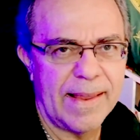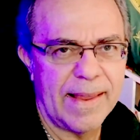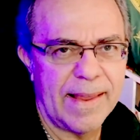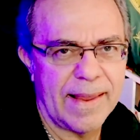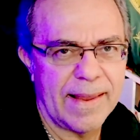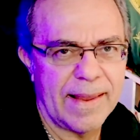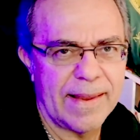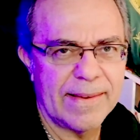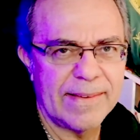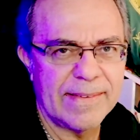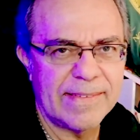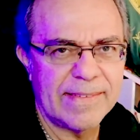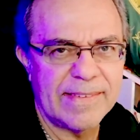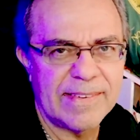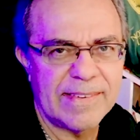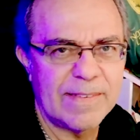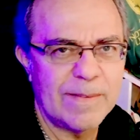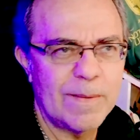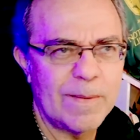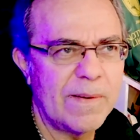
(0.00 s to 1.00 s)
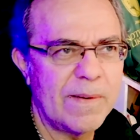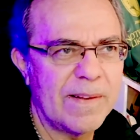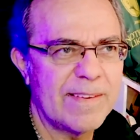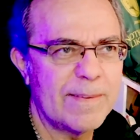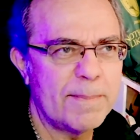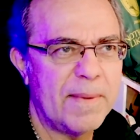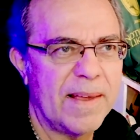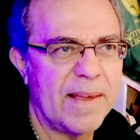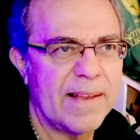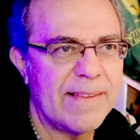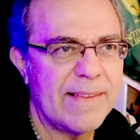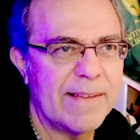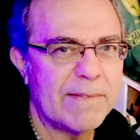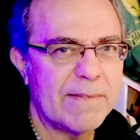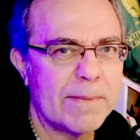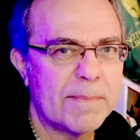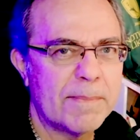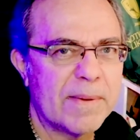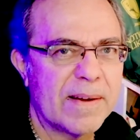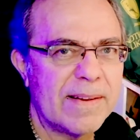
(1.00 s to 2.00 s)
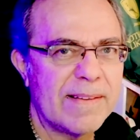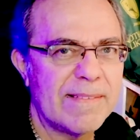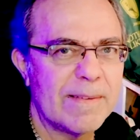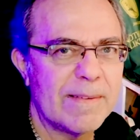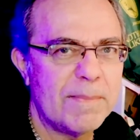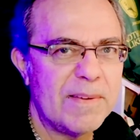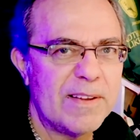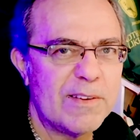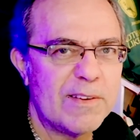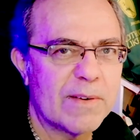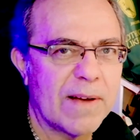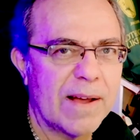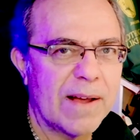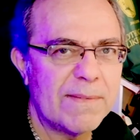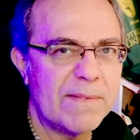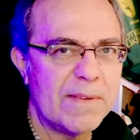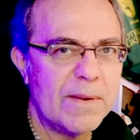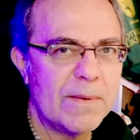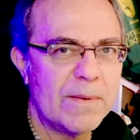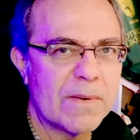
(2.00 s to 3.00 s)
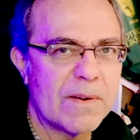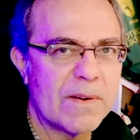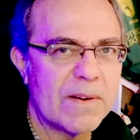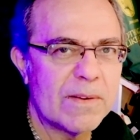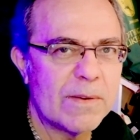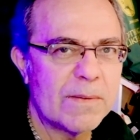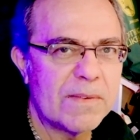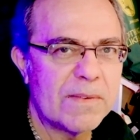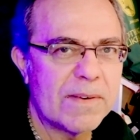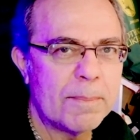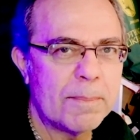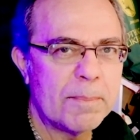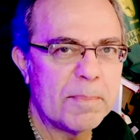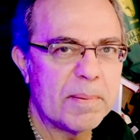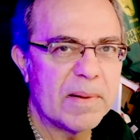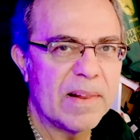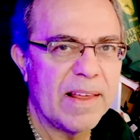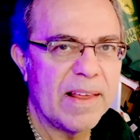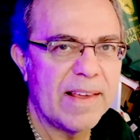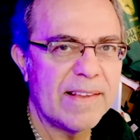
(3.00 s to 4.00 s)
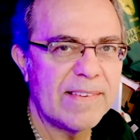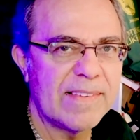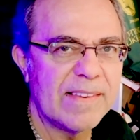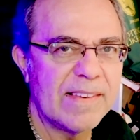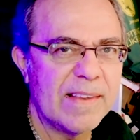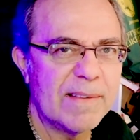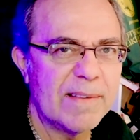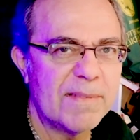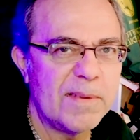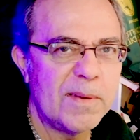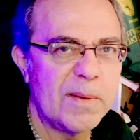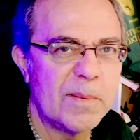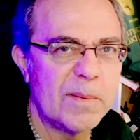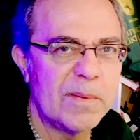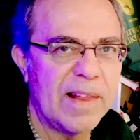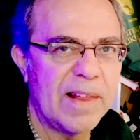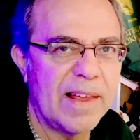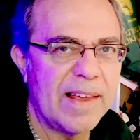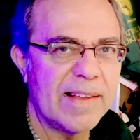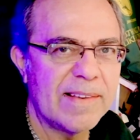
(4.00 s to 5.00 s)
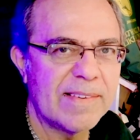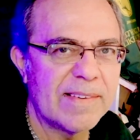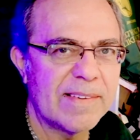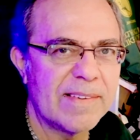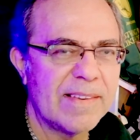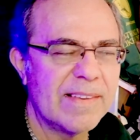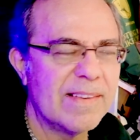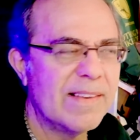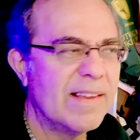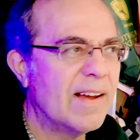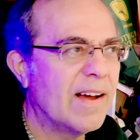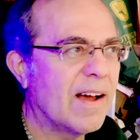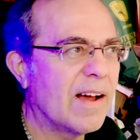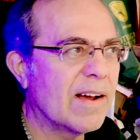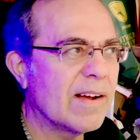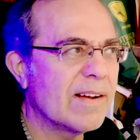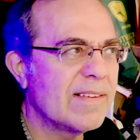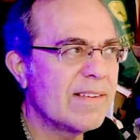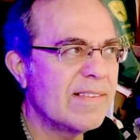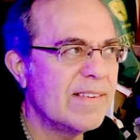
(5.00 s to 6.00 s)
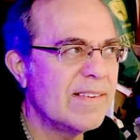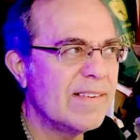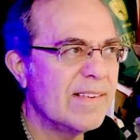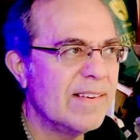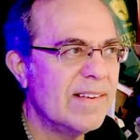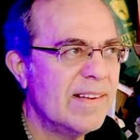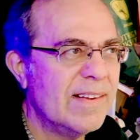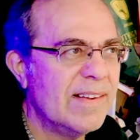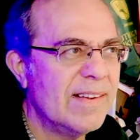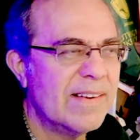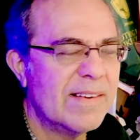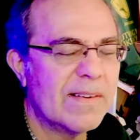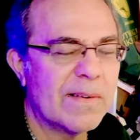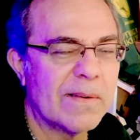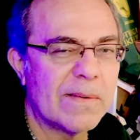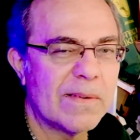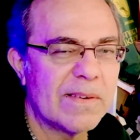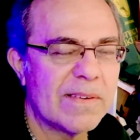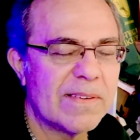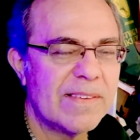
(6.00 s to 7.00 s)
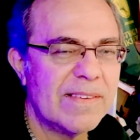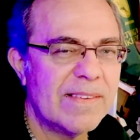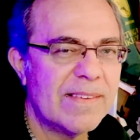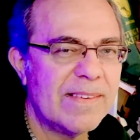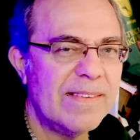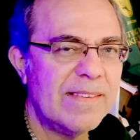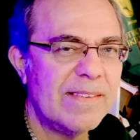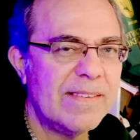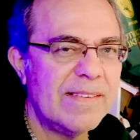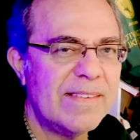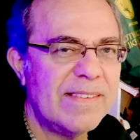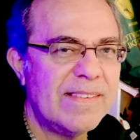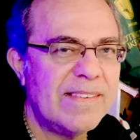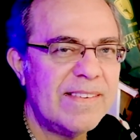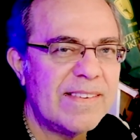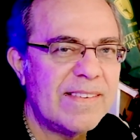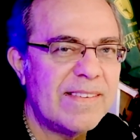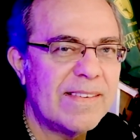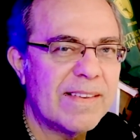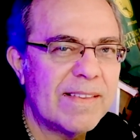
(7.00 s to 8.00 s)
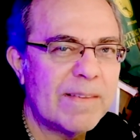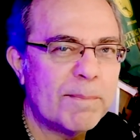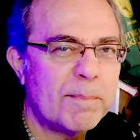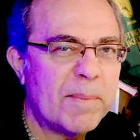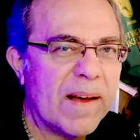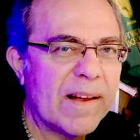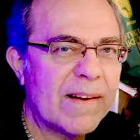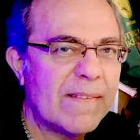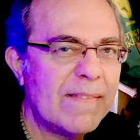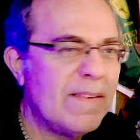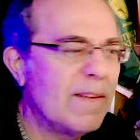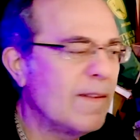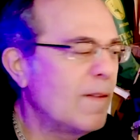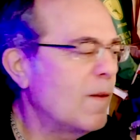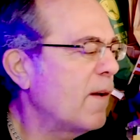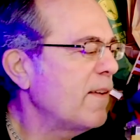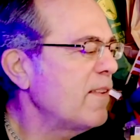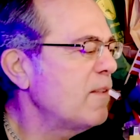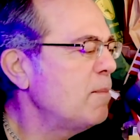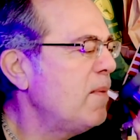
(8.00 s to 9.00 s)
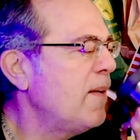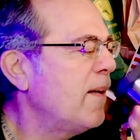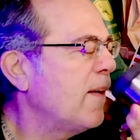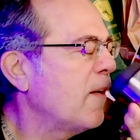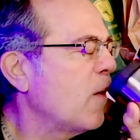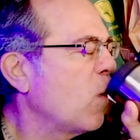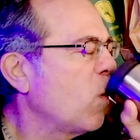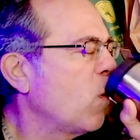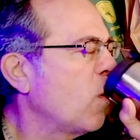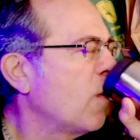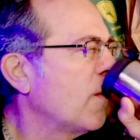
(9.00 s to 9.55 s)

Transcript: Hey. Just don't expect everybody to be driving you all over the place and giving you lays and hugs and, oh, and just a little part of the Aloha spirit.